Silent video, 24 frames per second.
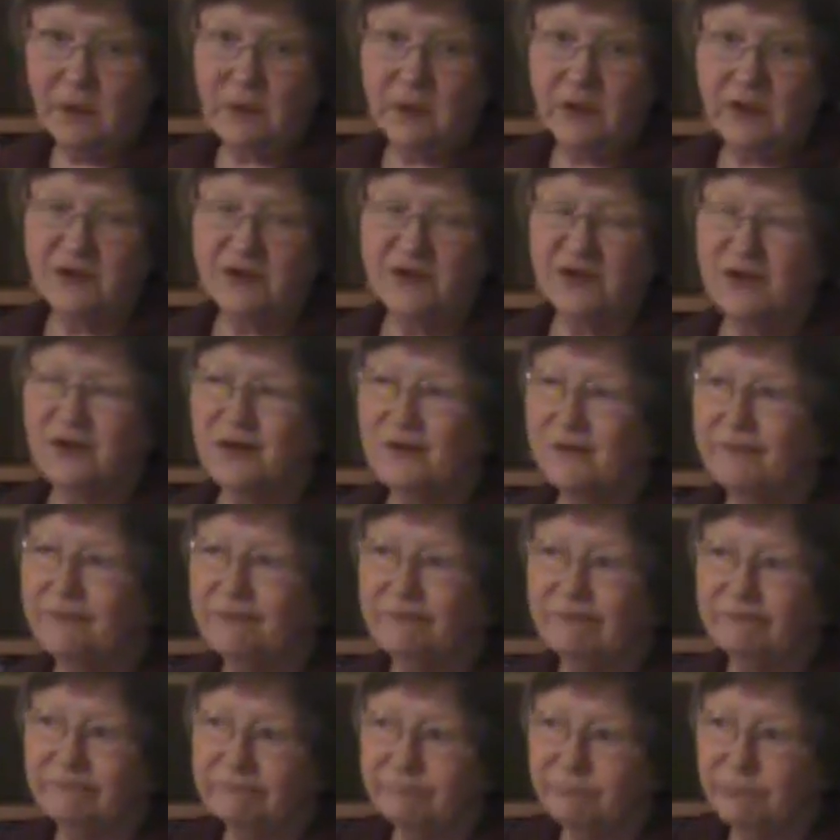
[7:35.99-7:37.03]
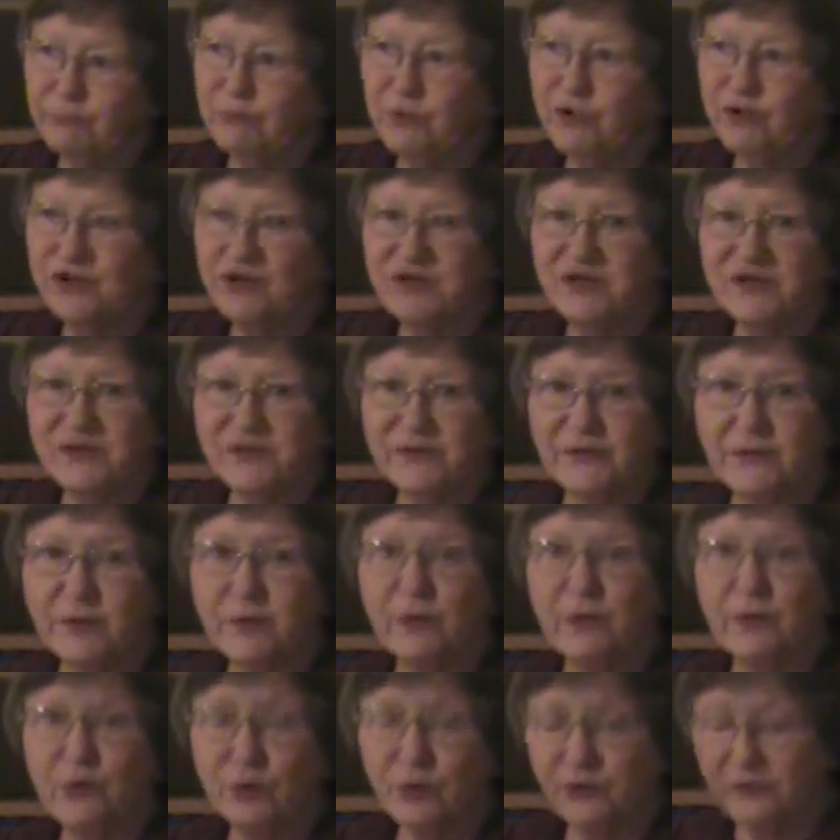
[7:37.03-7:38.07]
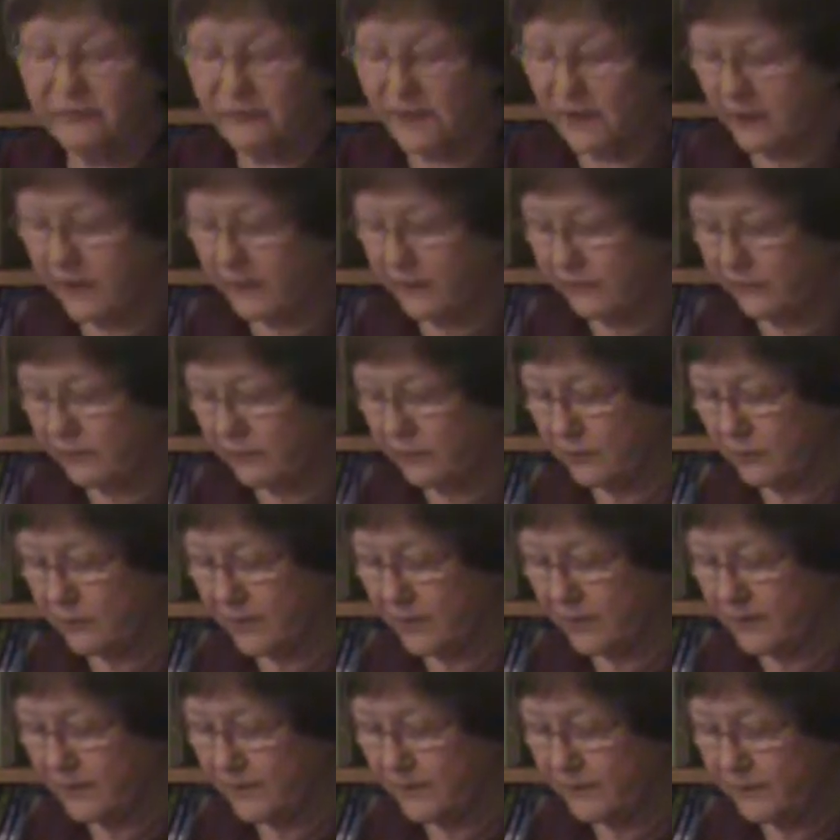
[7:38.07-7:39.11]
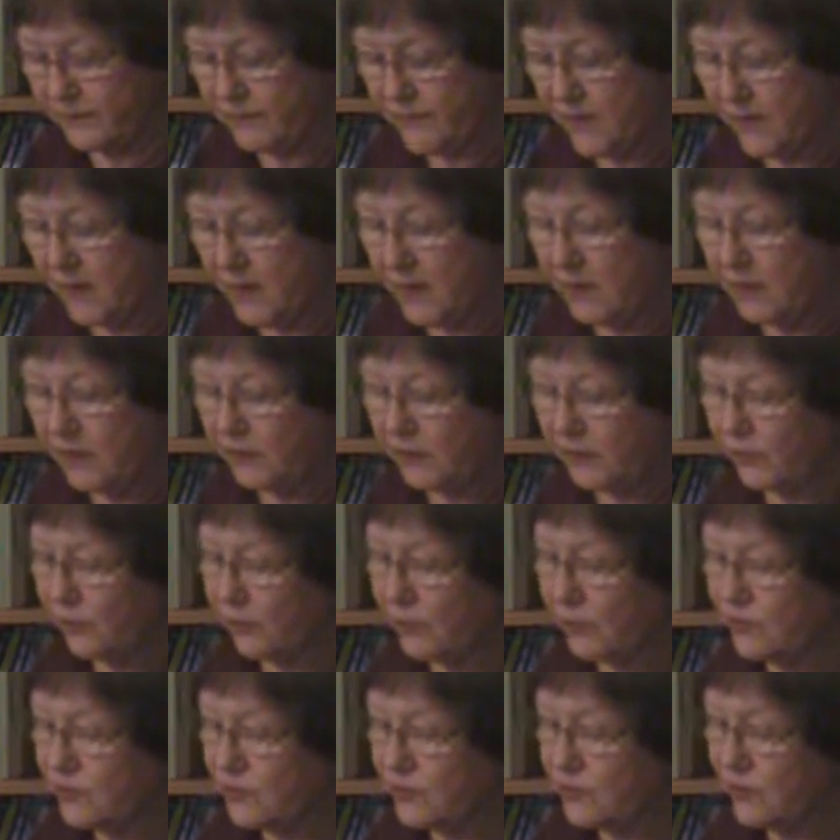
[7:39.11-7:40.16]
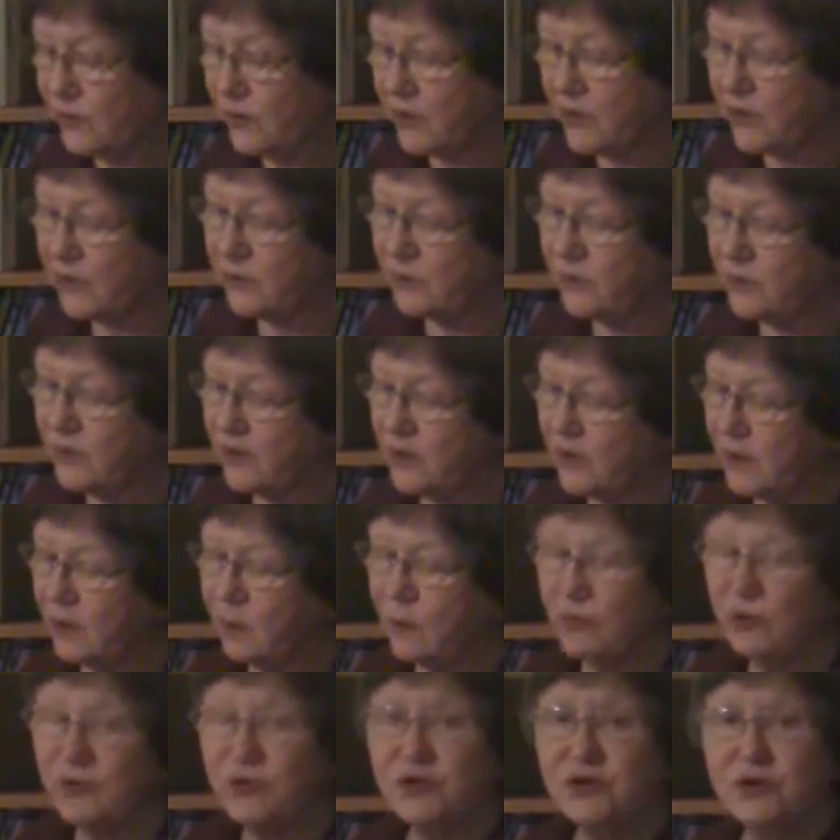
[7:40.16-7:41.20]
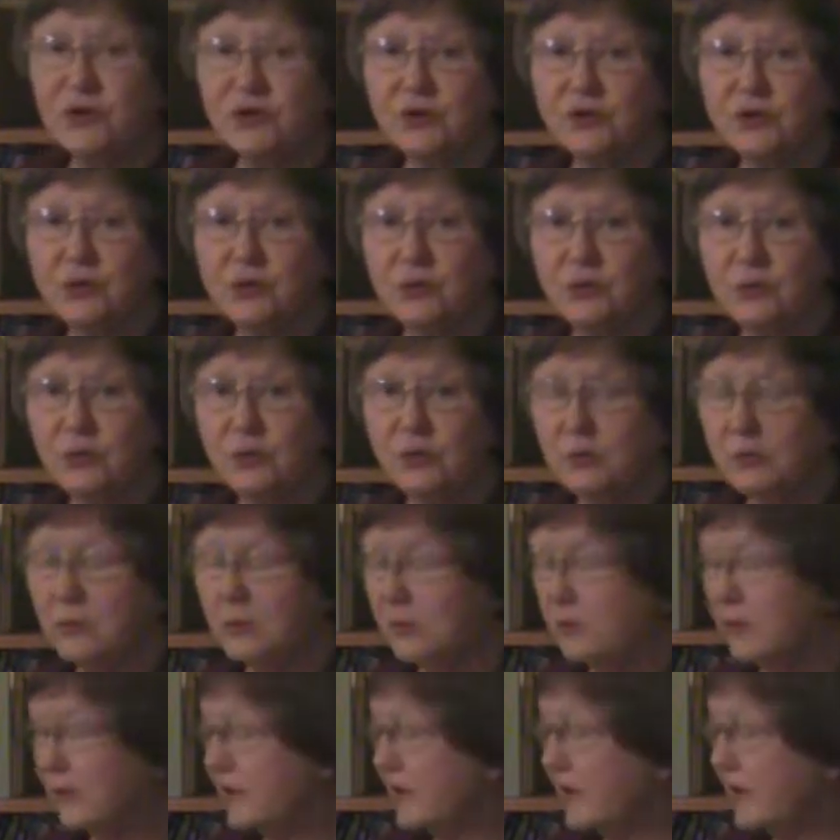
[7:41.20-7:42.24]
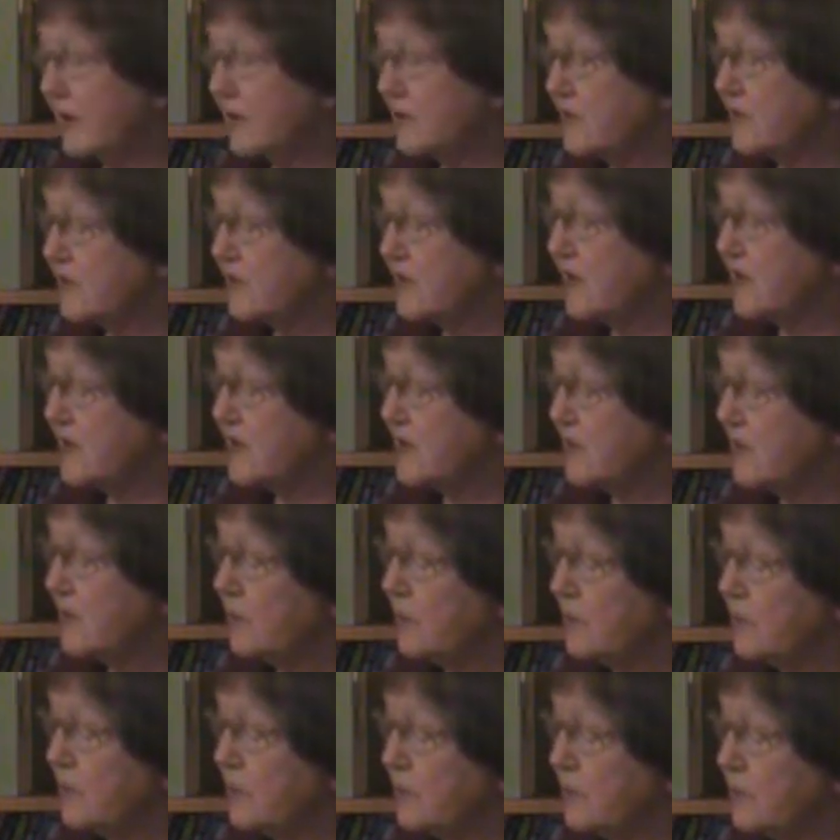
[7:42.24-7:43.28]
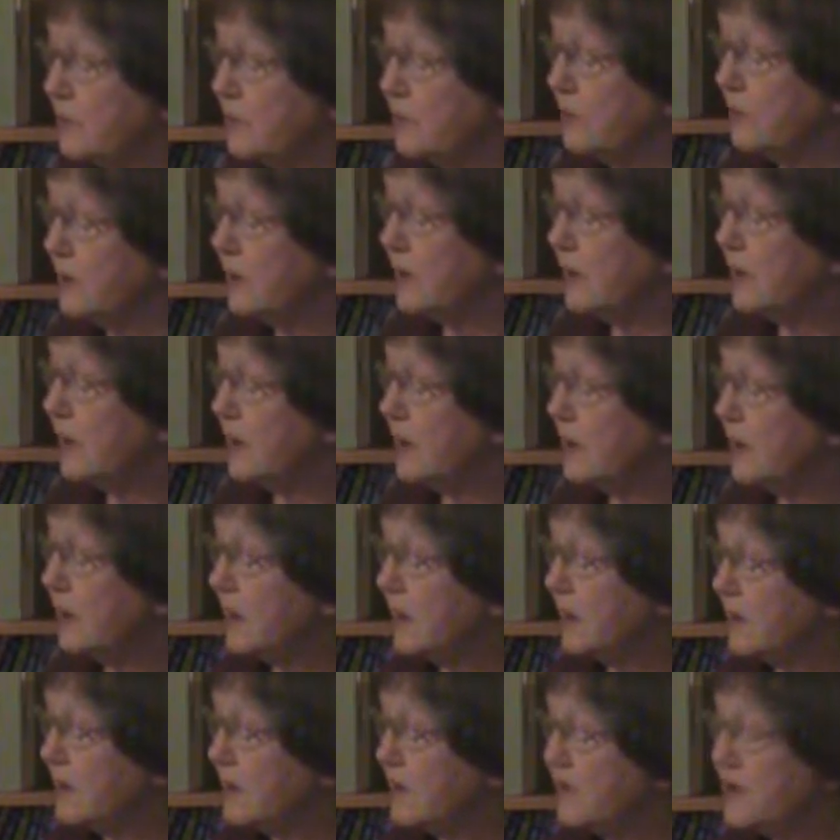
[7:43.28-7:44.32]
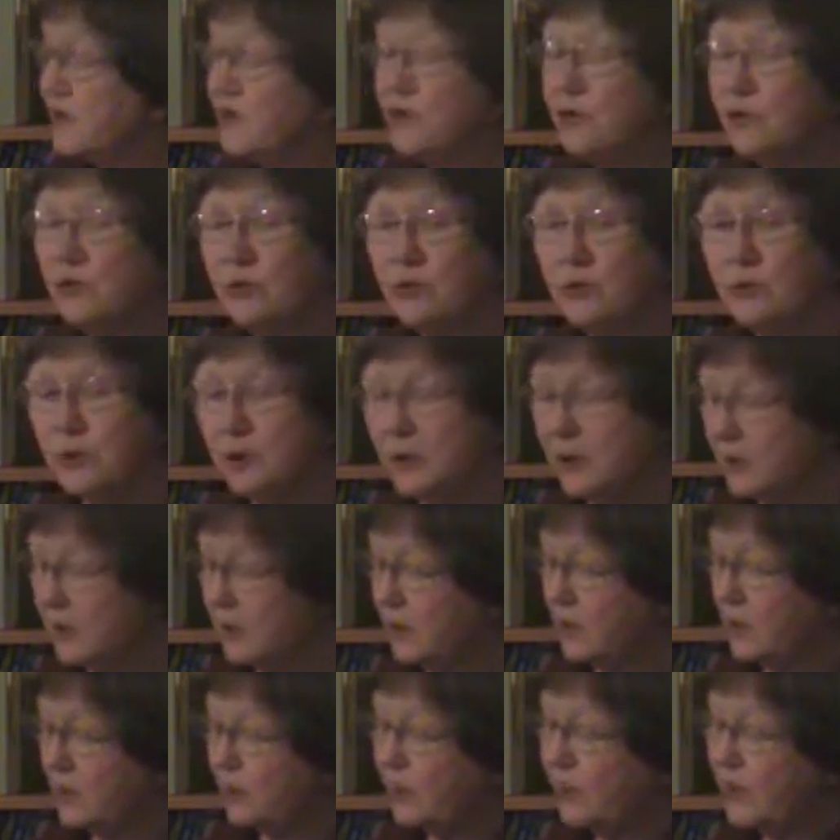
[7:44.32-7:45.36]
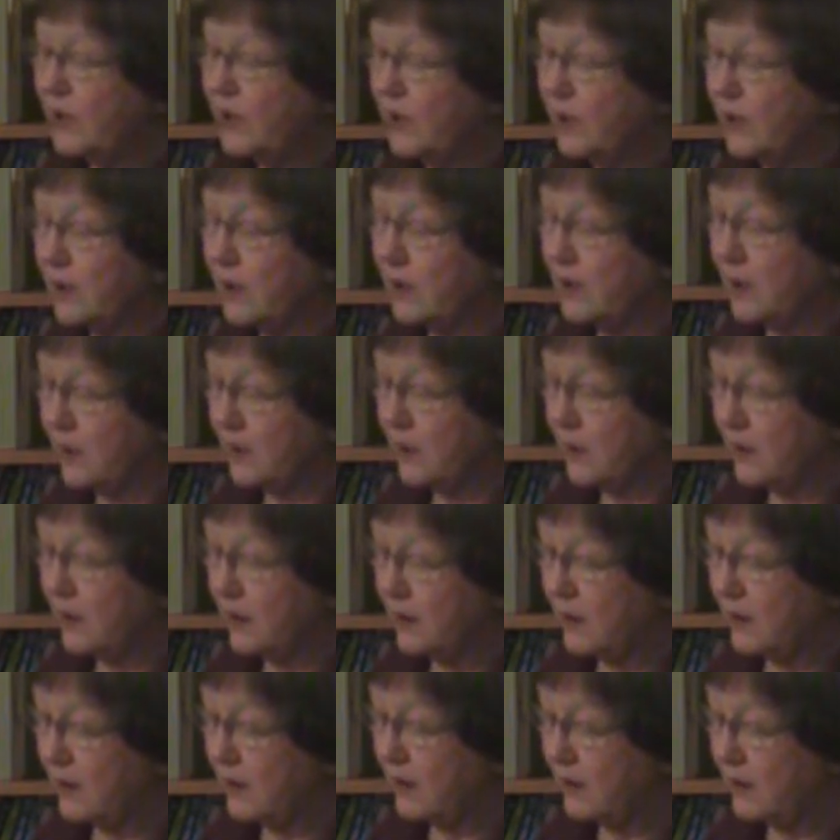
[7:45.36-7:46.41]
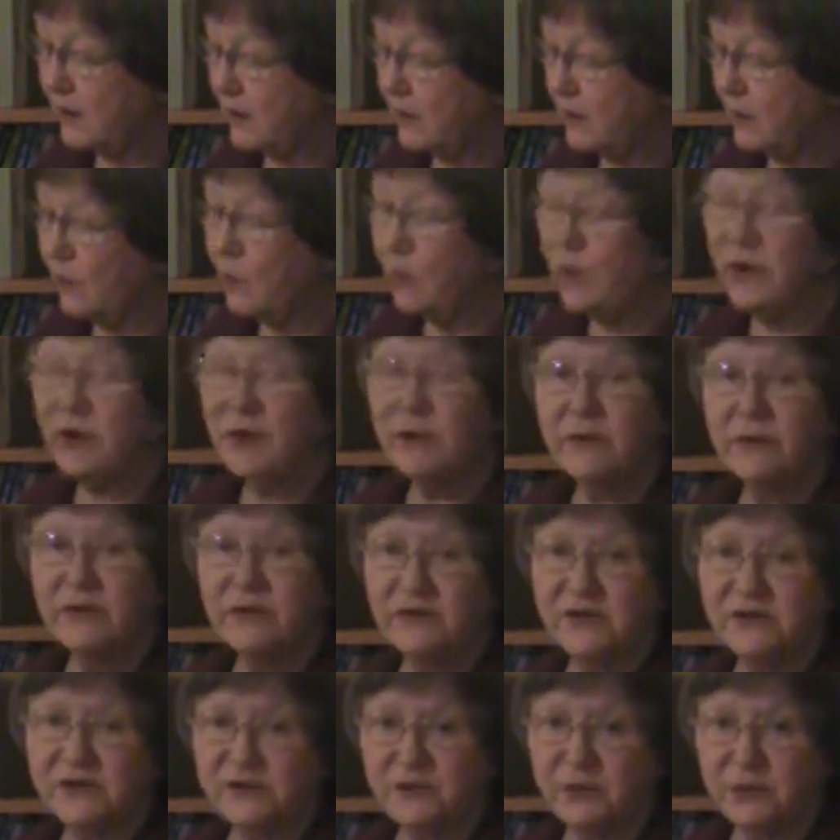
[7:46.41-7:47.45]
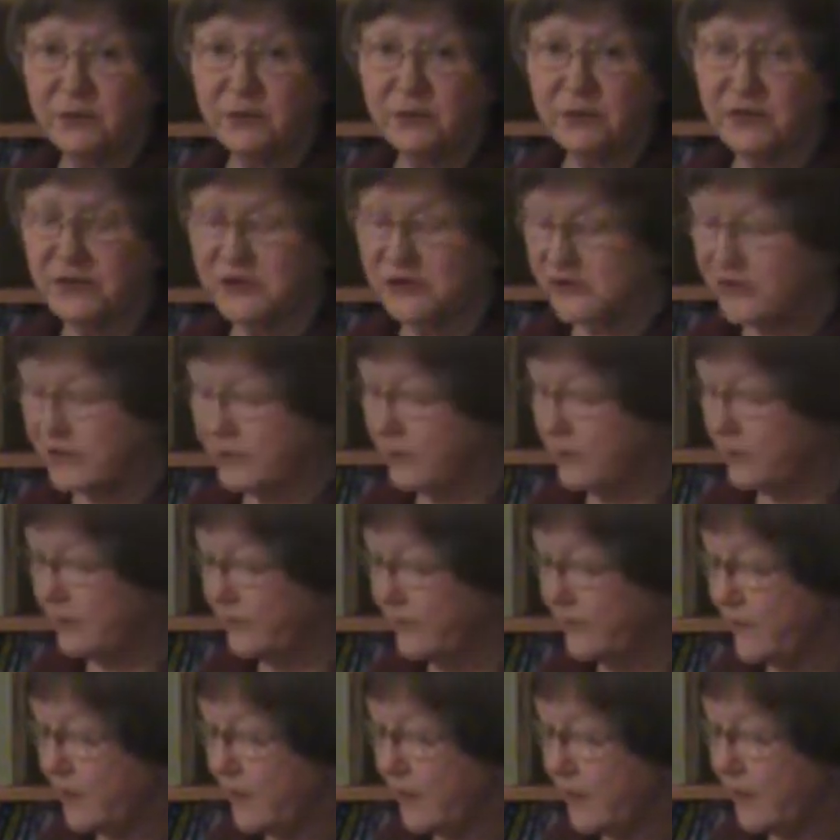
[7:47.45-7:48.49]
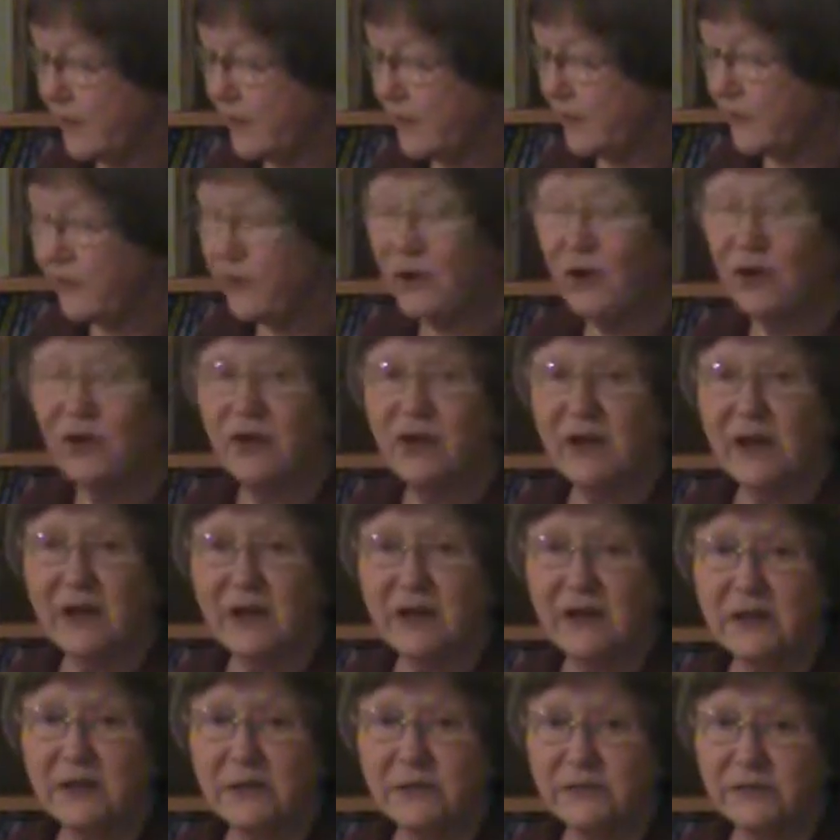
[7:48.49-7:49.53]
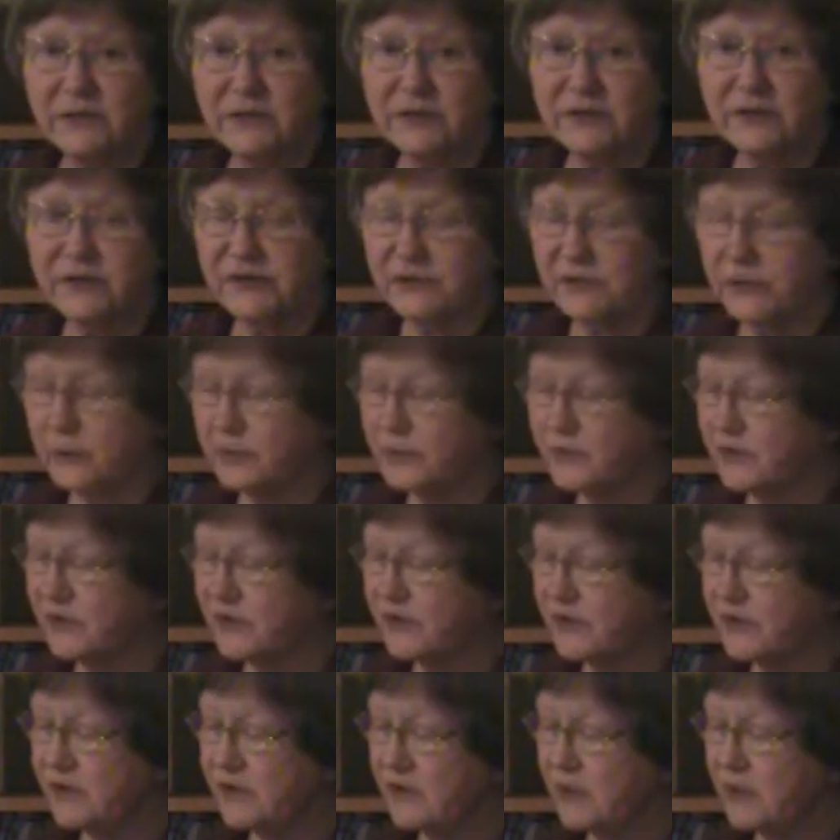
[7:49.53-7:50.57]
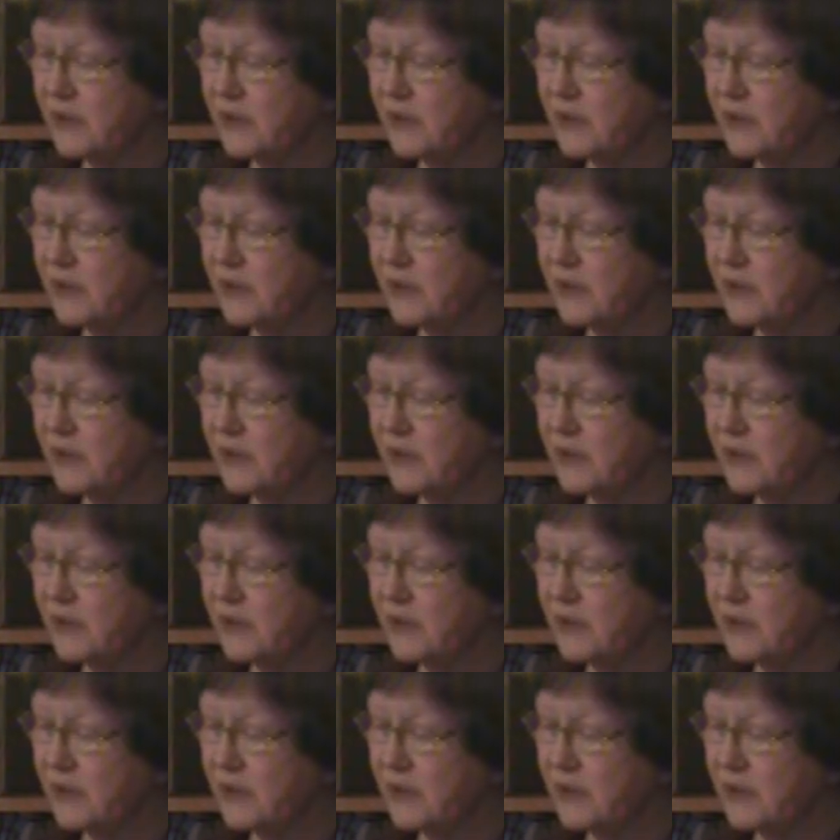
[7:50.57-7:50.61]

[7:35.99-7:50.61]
sort of bridges from 4 to 5, okay? So what you want to do in number 2, in exercise number 2, is to pick one of the descriptions here. And there are 9 different descriptions.